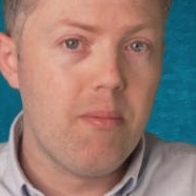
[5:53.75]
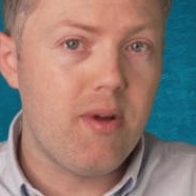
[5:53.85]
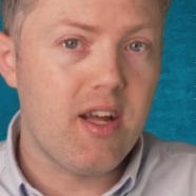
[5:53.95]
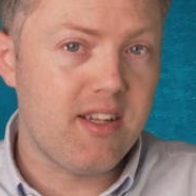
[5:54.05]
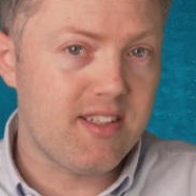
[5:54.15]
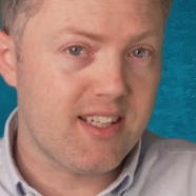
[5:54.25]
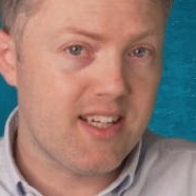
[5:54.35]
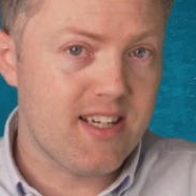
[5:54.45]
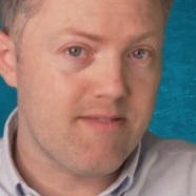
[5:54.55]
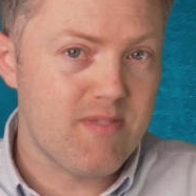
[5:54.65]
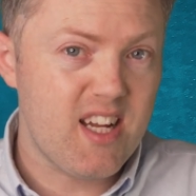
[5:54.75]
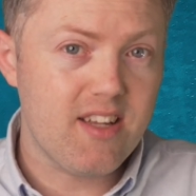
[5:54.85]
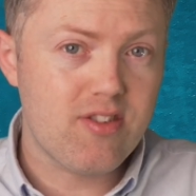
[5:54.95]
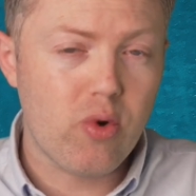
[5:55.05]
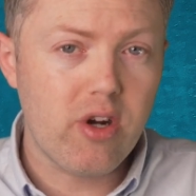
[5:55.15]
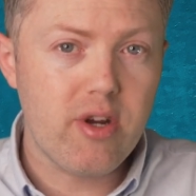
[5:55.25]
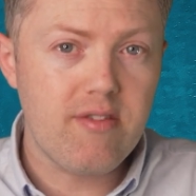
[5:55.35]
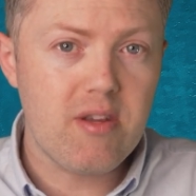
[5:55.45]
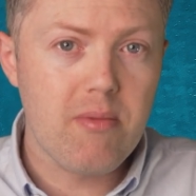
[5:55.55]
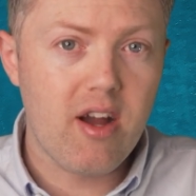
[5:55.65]
And yeah, stronger
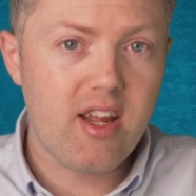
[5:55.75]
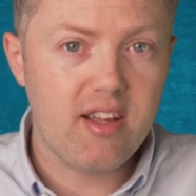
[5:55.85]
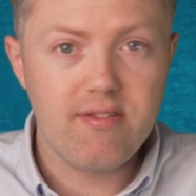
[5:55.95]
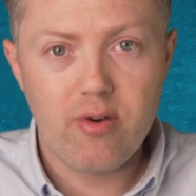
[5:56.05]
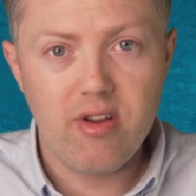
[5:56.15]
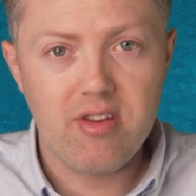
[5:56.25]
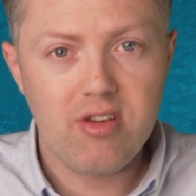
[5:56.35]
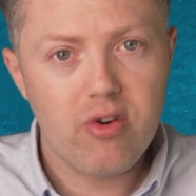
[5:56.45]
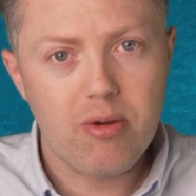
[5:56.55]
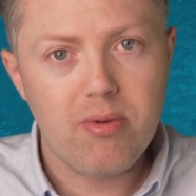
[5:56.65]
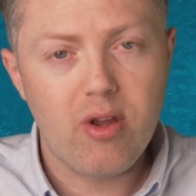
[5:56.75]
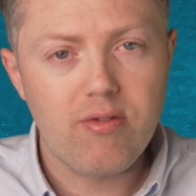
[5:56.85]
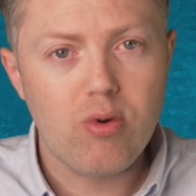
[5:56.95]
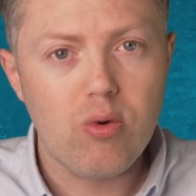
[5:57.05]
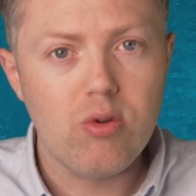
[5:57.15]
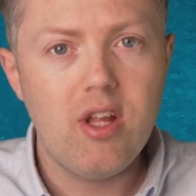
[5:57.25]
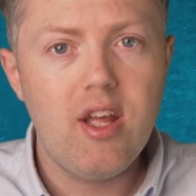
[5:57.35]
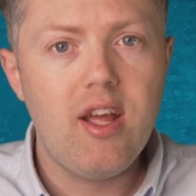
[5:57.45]
EV market for us in Europe overall.